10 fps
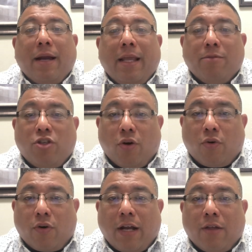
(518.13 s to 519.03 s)
my name is Joe
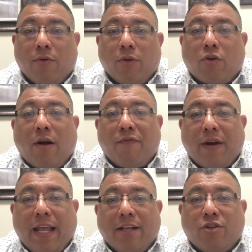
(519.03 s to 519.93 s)
Coronado with Crown
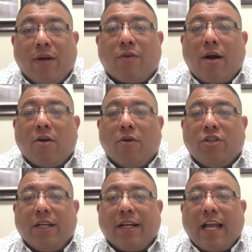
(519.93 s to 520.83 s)
Financial and Crown
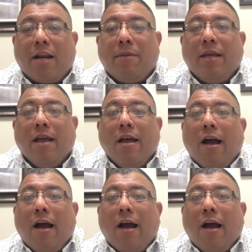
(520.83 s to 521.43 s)
Coaching Academy.